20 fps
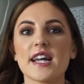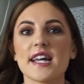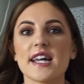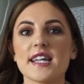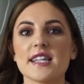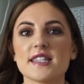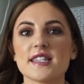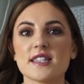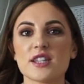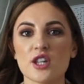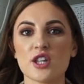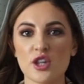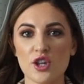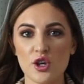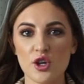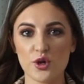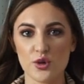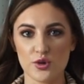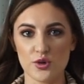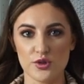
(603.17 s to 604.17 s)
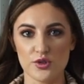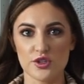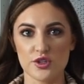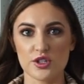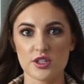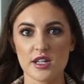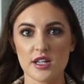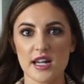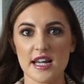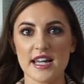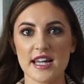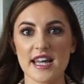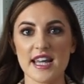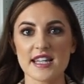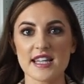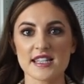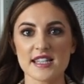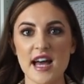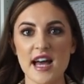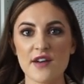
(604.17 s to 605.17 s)
is huge, like
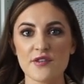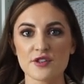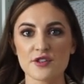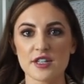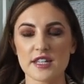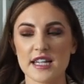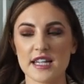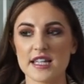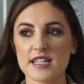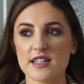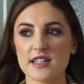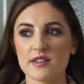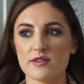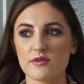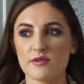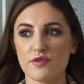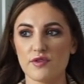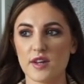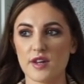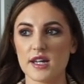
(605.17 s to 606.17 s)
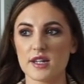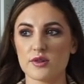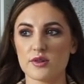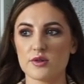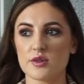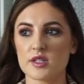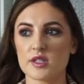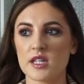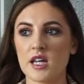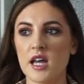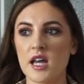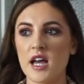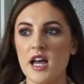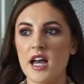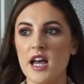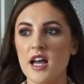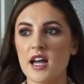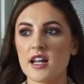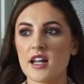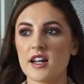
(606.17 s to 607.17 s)
it definitely feels
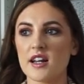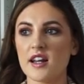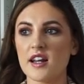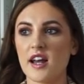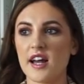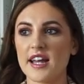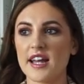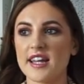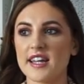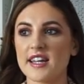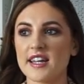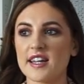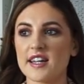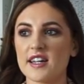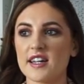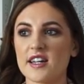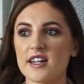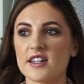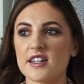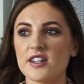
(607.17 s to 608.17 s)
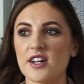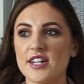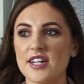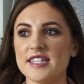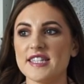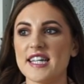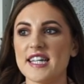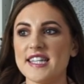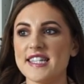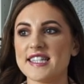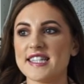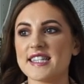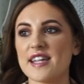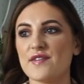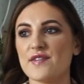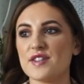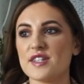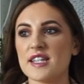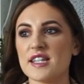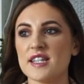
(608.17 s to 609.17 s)
like a
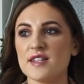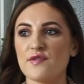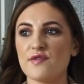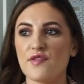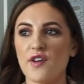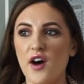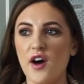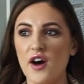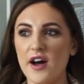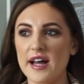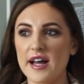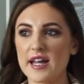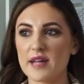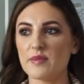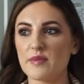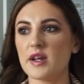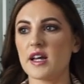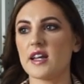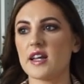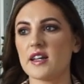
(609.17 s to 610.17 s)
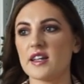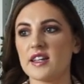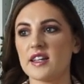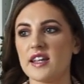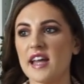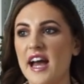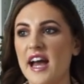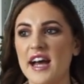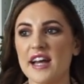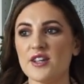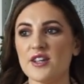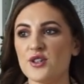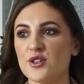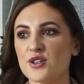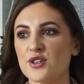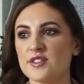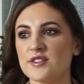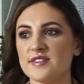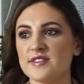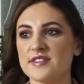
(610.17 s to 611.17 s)
1970s vibe, like yeah, you
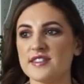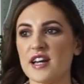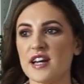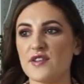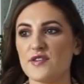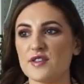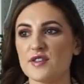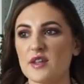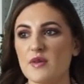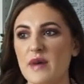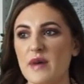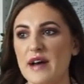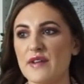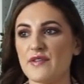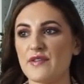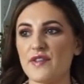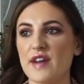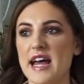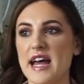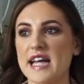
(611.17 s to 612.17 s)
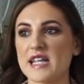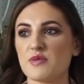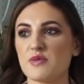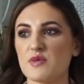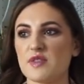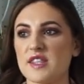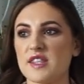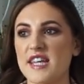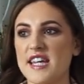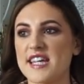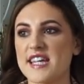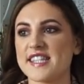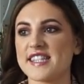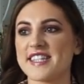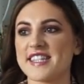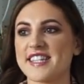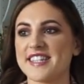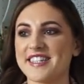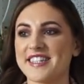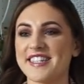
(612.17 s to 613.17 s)
could definitely wear flares with this,
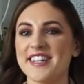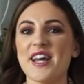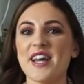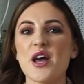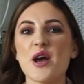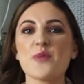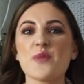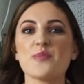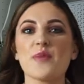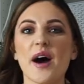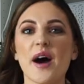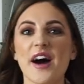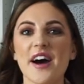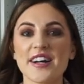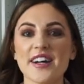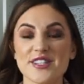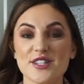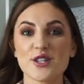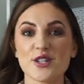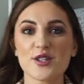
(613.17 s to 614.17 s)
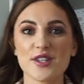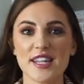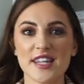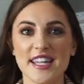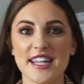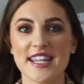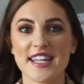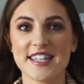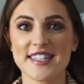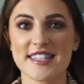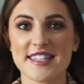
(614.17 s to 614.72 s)
and but I do think it is